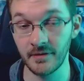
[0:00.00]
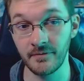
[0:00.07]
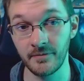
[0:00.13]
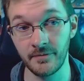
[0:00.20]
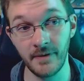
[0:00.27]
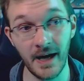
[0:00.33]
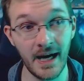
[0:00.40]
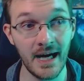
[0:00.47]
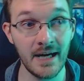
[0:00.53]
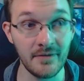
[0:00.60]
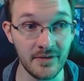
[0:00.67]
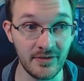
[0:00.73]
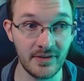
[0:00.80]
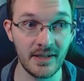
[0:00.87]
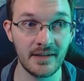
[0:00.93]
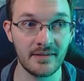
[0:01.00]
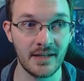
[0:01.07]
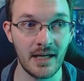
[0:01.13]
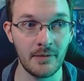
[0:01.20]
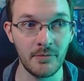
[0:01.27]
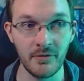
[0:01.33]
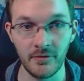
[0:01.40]
and 5 and 6
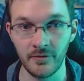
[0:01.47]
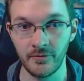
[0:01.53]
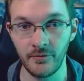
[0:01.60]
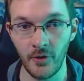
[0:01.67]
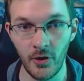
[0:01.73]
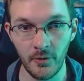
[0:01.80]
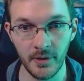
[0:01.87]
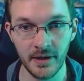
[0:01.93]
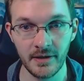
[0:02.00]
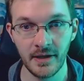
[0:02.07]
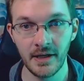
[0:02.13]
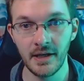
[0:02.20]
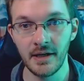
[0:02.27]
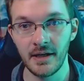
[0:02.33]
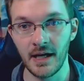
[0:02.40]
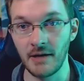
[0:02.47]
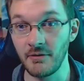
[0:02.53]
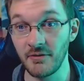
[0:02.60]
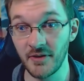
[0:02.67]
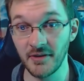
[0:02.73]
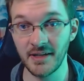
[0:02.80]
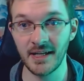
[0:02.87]
kind of moving forward.
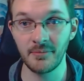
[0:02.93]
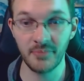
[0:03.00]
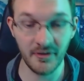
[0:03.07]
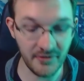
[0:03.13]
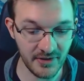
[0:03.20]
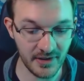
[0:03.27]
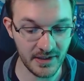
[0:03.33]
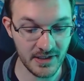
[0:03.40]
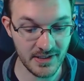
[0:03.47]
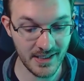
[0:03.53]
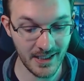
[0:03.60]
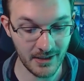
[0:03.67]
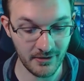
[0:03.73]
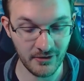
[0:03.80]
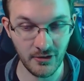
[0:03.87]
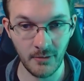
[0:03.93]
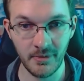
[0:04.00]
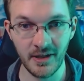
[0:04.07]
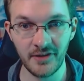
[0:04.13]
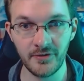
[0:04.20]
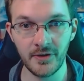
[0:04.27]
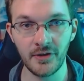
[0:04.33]
We've covered that previously on the channel as well,
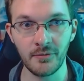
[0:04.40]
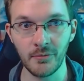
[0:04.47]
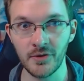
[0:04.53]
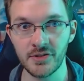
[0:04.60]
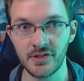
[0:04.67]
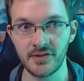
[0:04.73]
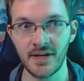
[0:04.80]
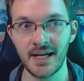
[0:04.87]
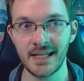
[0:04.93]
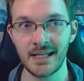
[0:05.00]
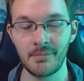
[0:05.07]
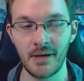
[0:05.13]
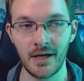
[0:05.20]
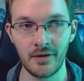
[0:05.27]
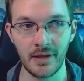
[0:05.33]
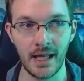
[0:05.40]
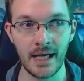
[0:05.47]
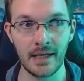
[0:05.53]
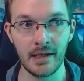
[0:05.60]
but this video is more just talking about like